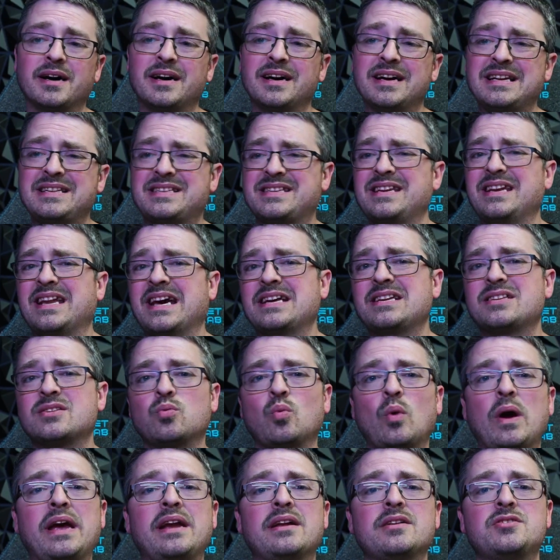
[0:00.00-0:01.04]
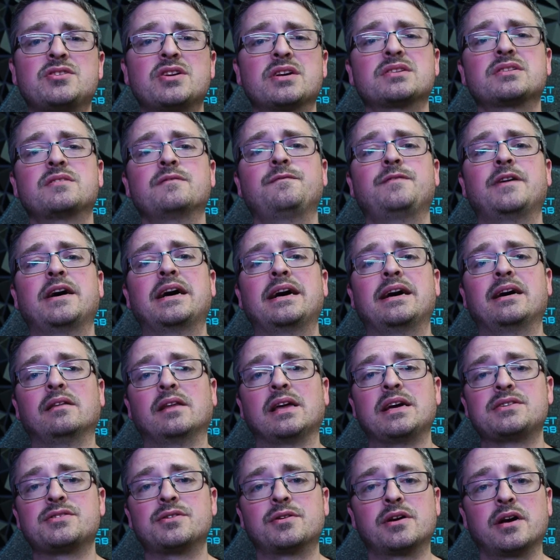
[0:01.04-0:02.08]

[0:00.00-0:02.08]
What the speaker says: It's a nice way to justify a laser